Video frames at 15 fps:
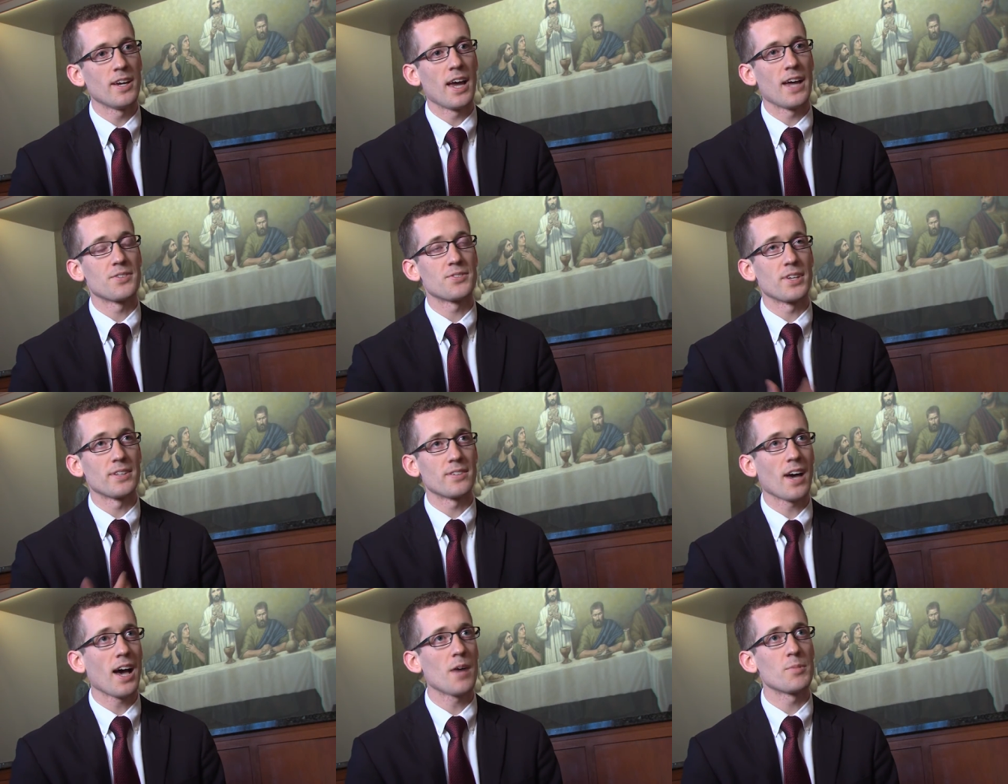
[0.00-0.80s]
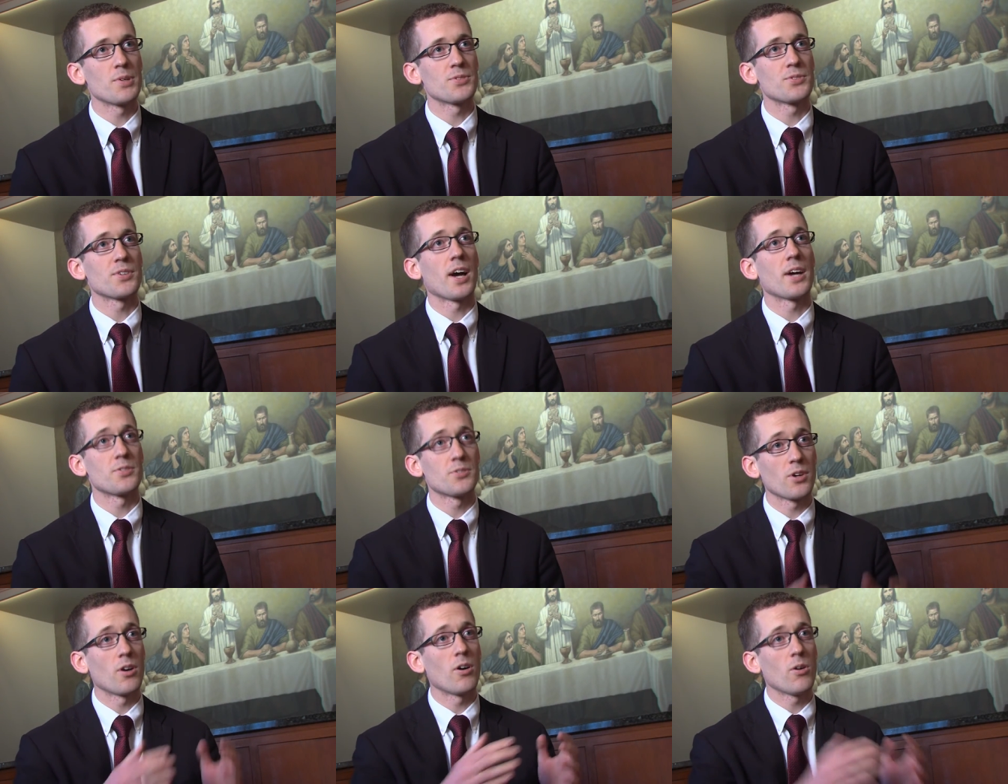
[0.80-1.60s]
at St. Thomas, I
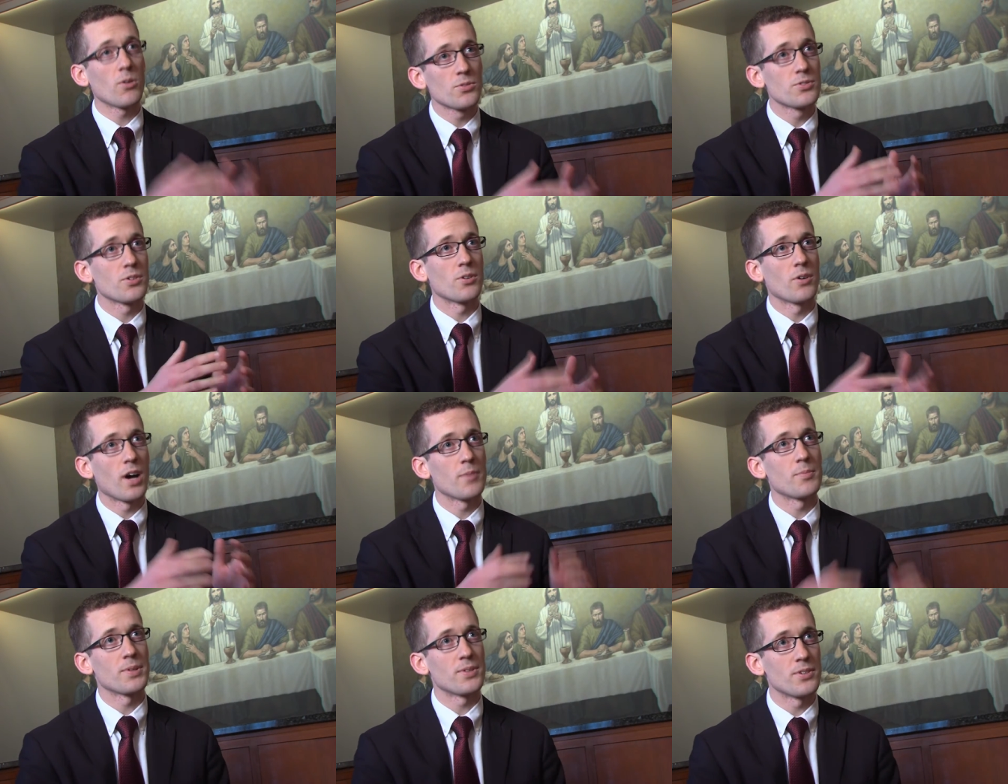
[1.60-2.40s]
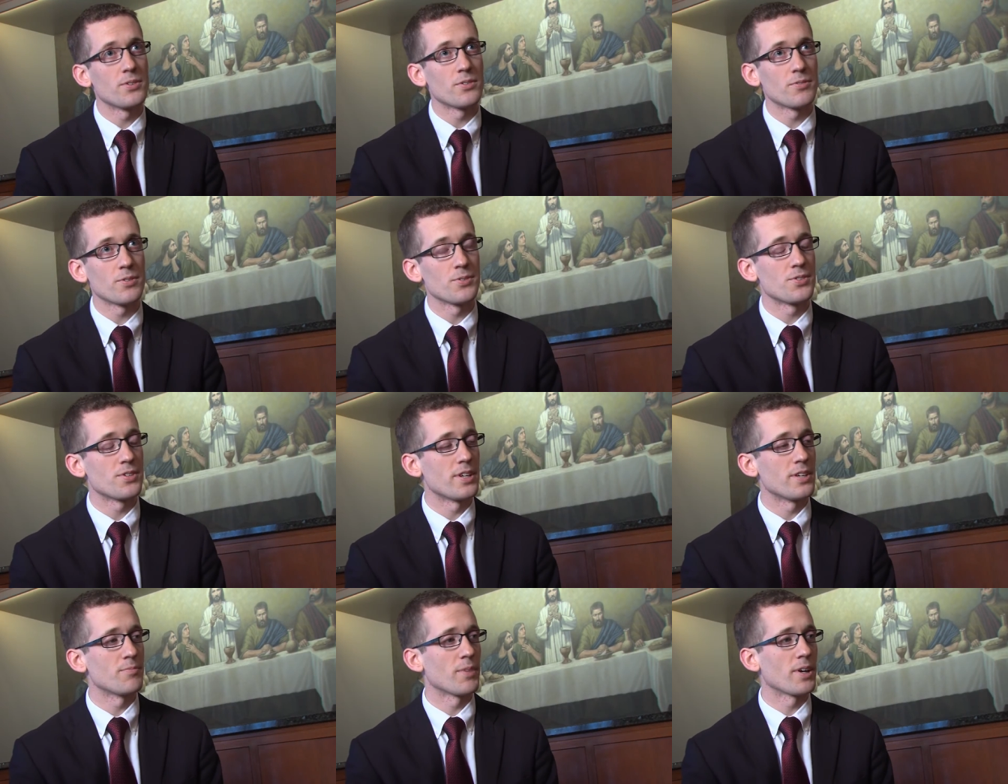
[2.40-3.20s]
saw also up at the
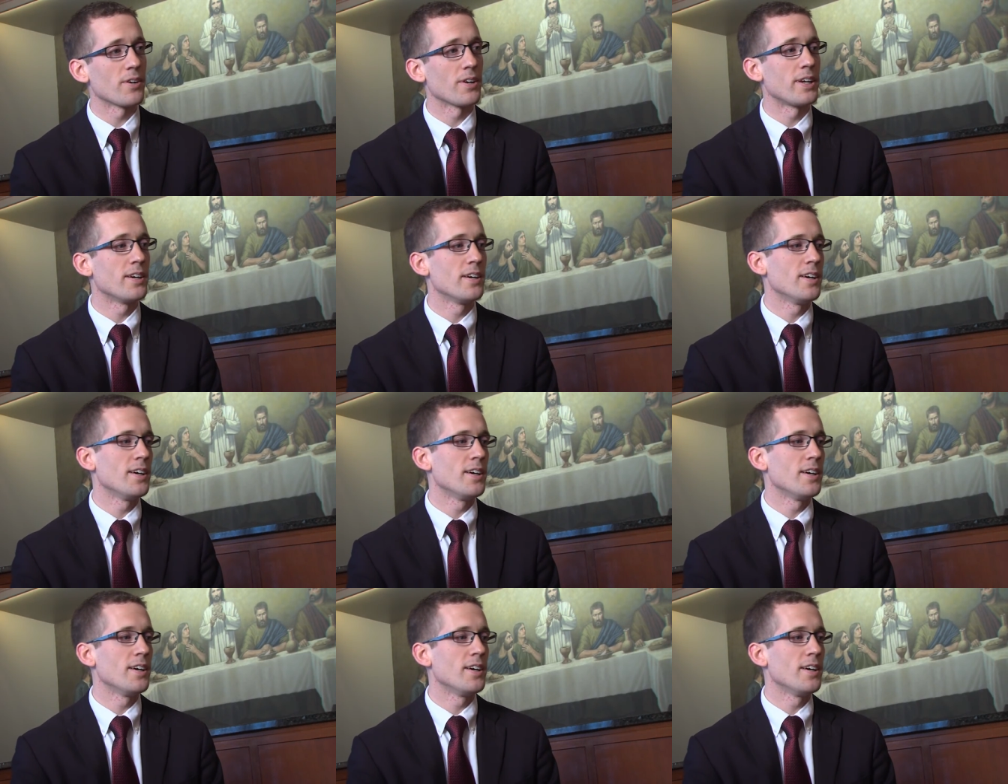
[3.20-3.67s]
University of Mary.